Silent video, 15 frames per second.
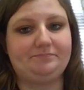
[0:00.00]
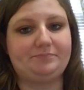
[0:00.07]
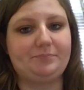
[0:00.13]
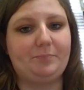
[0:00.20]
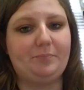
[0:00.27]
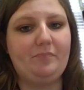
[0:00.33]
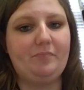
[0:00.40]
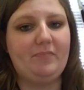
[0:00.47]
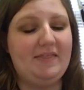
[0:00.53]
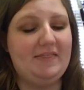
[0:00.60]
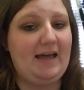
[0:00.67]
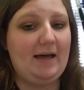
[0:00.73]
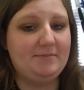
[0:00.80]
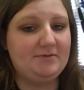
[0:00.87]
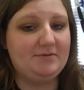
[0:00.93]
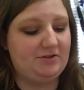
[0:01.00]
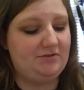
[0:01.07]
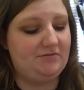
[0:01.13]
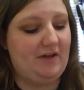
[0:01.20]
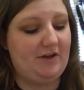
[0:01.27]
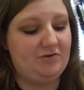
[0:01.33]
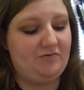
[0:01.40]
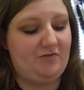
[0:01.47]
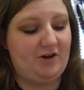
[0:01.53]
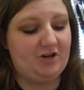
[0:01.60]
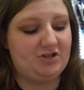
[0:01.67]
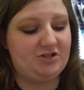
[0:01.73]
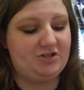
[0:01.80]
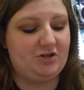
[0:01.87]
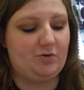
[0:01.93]
And the absolute value function's
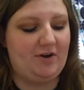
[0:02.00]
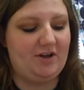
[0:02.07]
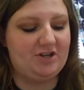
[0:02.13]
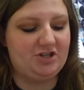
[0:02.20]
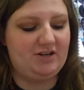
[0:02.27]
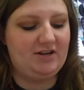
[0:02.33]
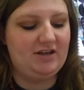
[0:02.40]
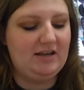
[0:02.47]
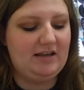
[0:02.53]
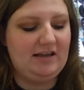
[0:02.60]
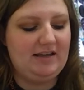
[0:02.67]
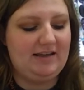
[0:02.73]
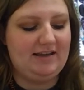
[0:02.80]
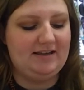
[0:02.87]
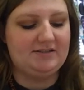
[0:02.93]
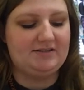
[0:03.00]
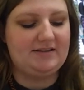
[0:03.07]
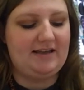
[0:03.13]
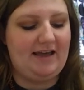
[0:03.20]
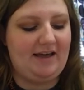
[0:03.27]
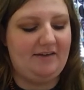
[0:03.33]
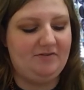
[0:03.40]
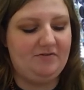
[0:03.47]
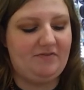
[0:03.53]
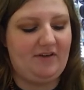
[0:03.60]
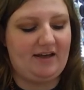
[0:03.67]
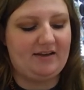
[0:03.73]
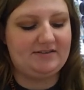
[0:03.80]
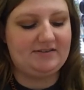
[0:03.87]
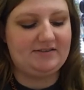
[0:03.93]
equation is f of x
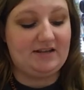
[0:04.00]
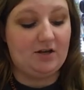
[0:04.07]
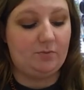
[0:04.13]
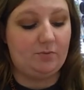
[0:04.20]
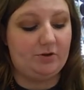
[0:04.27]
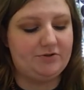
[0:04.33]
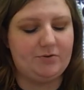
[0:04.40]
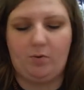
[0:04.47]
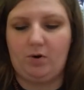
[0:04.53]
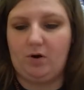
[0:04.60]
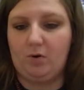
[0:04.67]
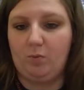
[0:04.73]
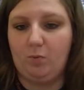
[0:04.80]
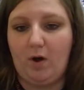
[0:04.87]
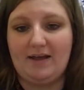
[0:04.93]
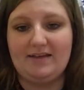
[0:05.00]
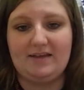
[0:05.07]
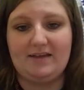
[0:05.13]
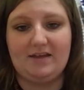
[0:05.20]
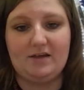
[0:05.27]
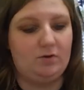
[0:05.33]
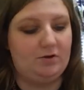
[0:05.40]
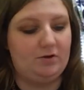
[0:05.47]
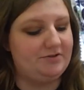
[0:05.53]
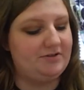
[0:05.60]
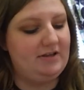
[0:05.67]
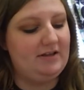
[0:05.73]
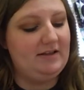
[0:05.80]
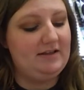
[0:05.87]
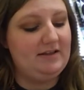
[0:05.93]
equals, or y equals,
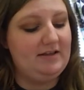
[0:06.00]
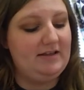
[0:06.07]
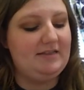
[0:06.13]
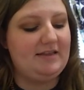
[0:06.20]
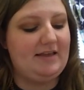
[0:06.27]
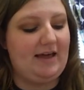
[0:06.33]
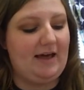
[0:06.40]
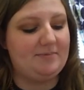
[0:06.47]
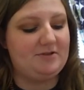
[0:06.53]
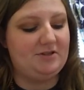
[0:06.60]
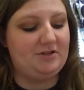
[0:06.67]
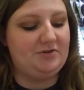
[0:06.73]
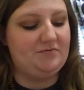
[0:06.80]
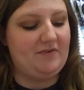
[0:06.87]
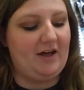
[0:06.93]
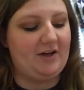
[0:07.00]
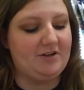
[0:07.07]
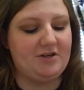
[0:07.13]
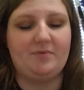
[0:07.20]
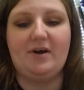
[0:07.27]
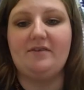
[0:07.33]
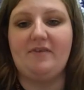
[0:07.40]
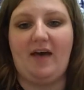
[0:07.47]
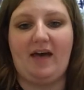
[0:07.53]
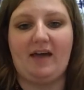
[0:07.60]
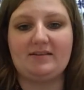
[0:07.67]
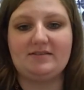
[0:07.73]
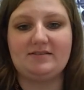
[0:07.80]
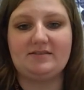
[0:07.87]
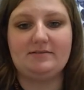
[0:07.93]
the absolute value of x.
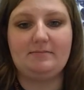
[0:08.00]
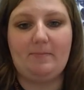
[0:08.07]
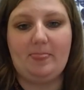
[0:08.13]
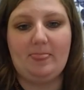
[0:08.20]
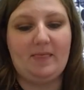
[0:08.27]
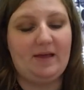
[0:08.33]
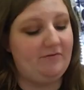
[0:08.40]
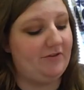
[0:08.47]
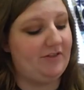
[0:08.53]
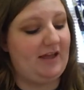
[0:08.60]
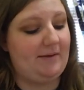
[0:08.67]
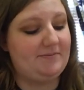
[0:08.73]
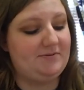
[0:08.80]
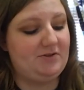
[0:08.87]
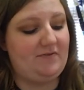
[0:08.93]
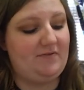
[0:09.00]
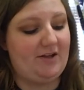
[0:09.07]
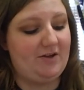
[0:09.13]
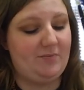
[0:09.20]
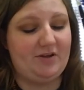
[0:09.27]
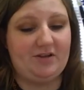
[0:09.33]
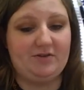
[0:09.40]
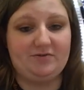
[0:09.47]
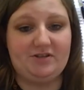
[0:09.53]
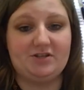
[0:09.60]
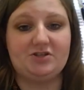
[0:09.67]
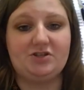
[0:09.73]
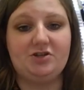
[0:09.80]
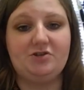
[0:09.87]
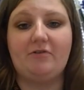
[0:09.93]
And for the absolute value, we use these 2
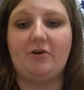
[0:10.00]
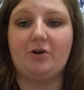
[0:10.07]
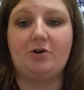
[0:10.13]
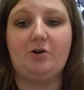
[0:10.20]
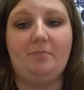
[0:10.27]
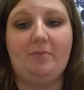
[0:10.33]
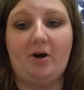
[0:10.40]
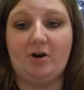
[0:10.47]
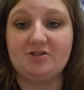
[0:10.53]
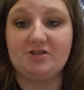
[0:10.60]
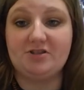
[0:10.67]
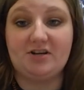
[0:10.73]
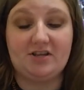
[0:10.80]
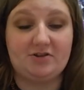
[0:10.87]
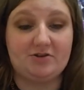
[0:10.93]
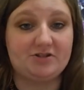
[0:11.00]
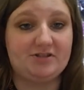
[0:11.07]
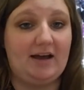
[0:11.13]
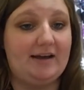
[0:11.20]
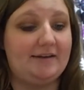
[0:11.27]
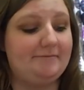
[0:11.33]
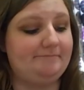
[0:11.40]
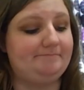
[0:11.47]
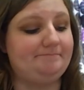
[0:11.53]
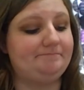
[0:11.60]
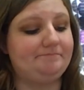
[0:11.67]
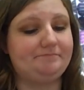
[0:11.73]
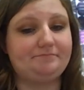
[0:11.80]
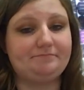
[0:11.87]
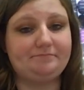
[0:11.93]
vertical bars on either side.
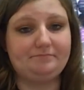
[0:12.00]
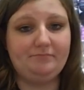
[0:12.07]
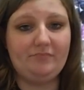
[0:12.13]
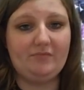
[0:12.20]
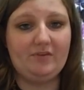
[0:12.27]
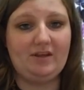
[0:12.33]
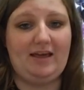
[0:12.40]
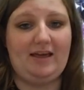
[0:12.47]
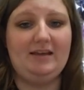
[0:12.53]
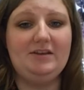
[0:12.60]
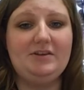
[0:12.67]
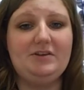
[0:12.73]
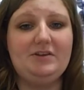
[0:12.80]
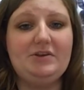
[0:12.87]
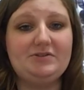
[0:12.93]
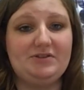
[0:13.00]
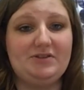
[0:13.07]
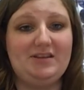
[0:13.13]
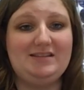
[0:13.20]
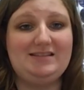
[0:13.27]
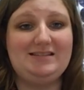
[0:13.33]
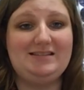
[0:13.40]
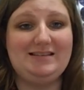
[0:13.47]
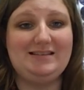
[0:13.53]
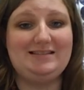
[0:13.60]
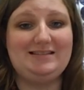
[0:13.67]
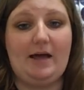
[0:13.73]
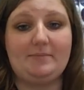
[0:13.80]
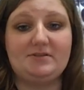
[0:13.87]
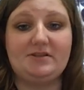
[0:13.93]
Okay, so this is the
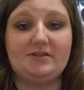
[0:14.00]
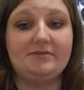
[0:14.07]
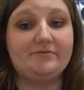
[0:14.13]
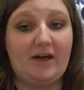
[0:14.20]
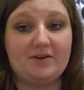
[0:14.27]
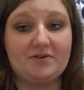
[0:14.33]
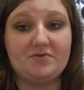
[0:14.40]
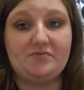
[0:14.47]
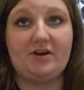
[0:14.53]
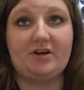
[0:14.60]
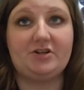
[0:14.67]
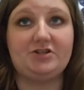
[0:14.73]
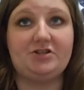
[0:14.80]
absolute value function.